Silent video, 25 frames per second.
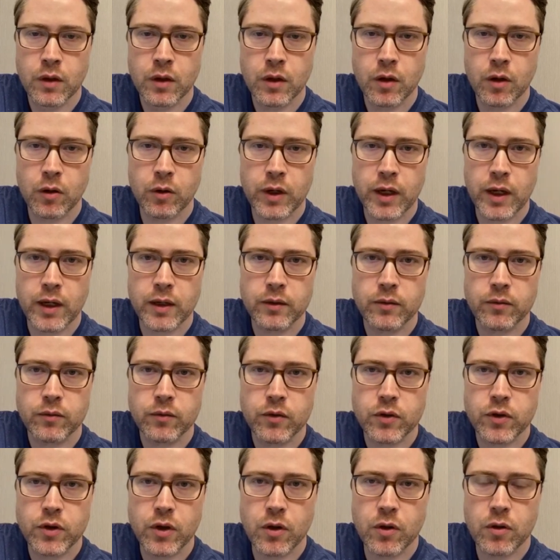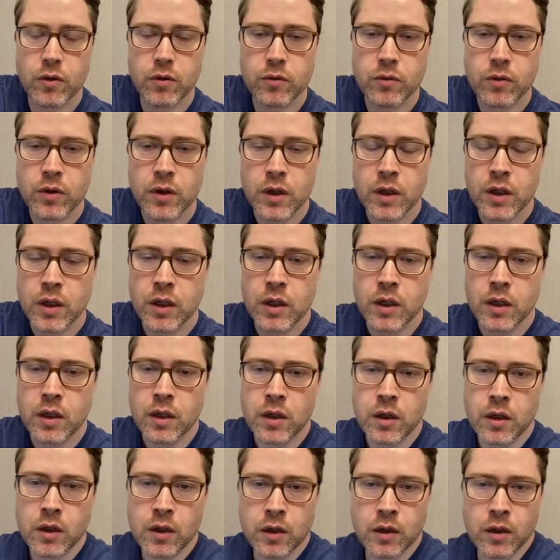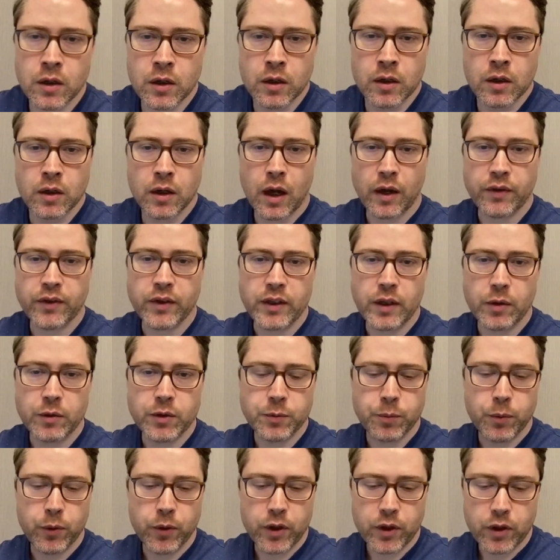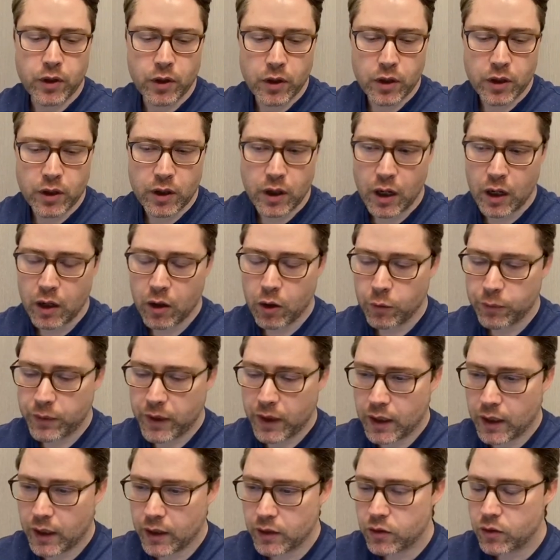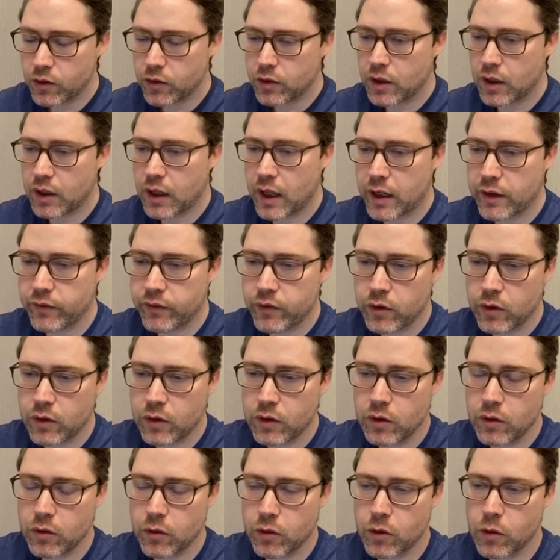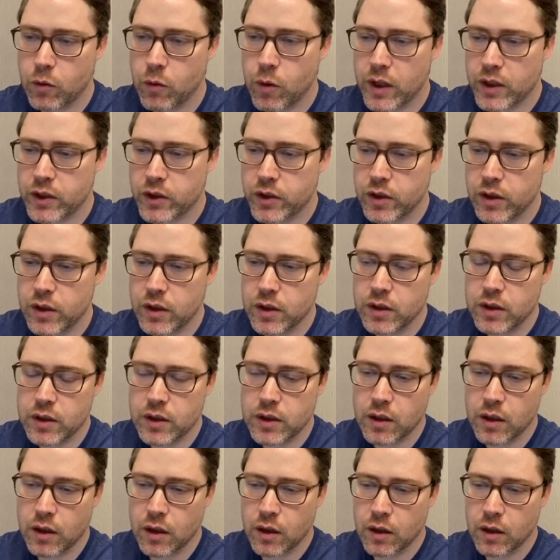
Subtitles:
Okay, so I think that was pretty good. I hope that answers a lot of your questions.